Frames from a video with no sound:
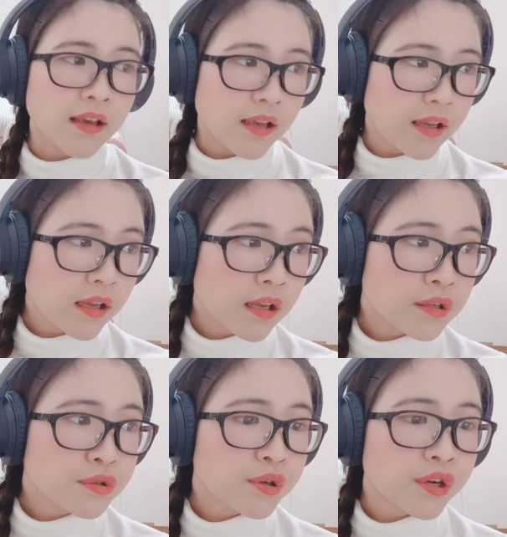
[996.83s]
In
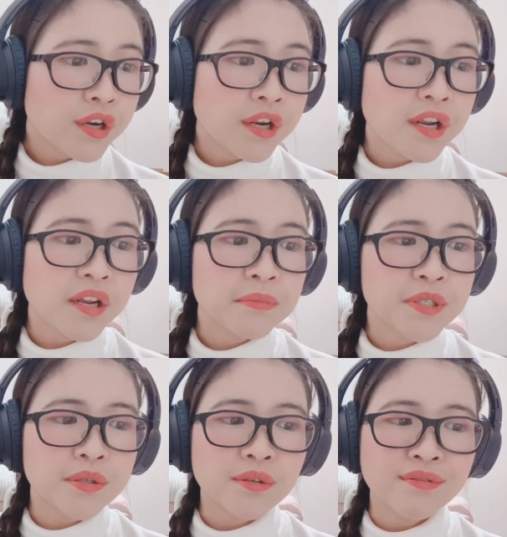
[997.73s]

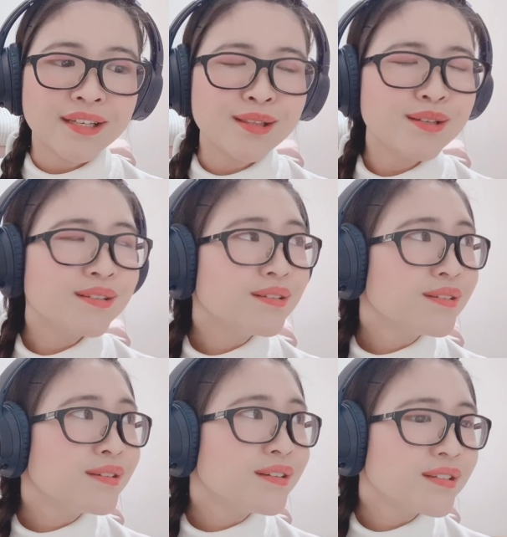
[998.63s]
dreams you will
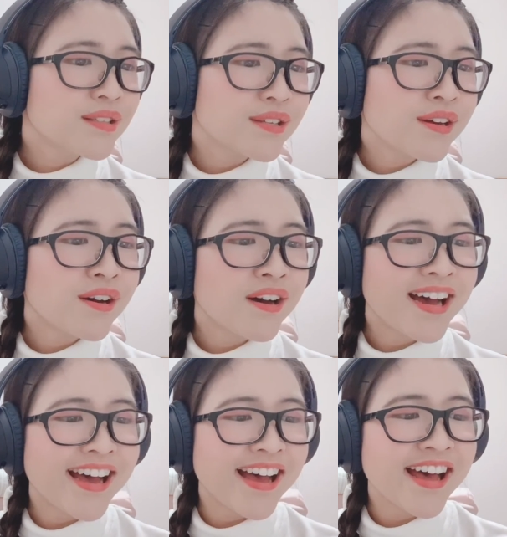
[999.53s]
lose your
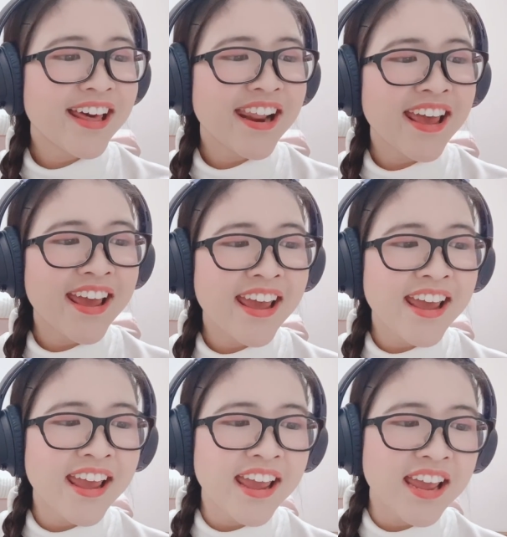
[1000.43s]

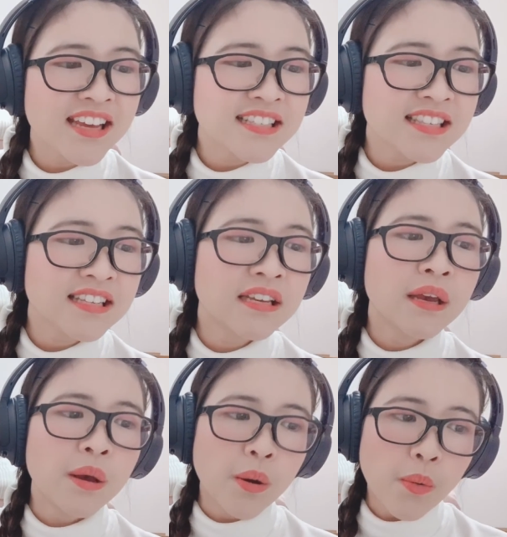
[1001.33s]
heartaches.
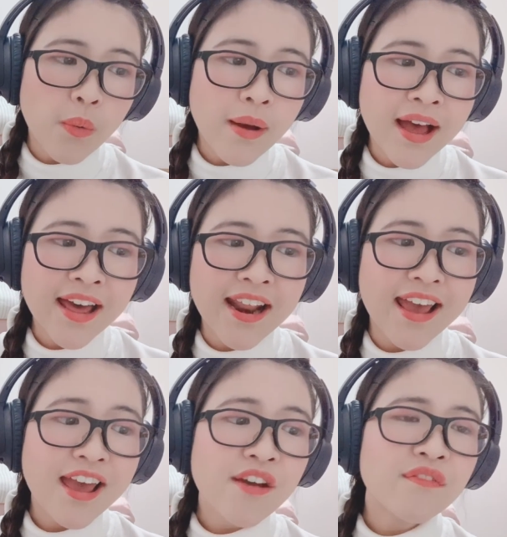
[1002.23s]

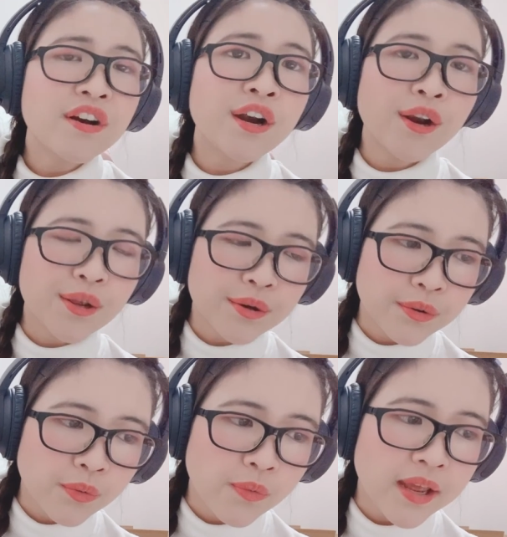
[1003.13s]
Whatever
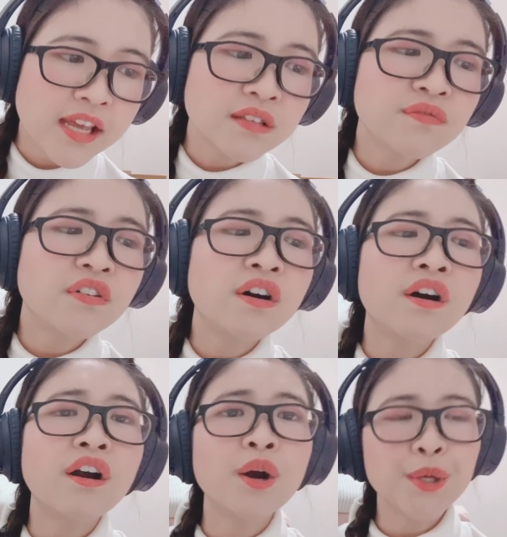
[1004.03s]
you wish
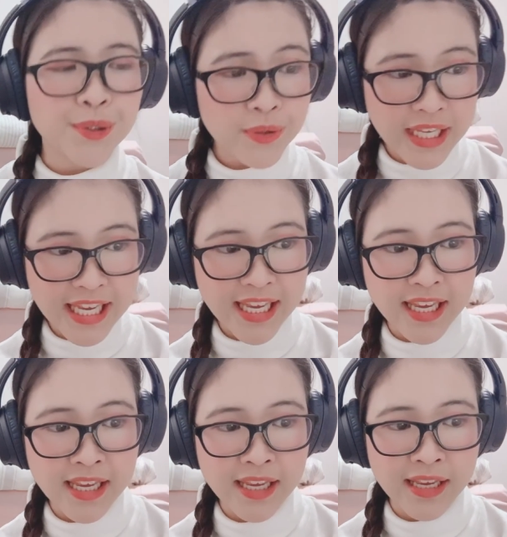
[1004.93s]
for, you
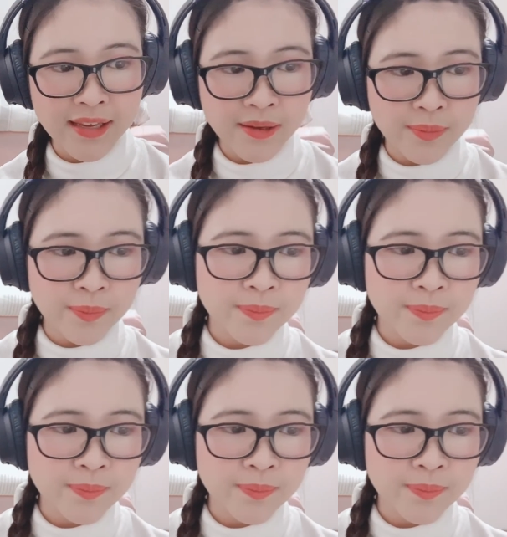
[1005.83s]
keep.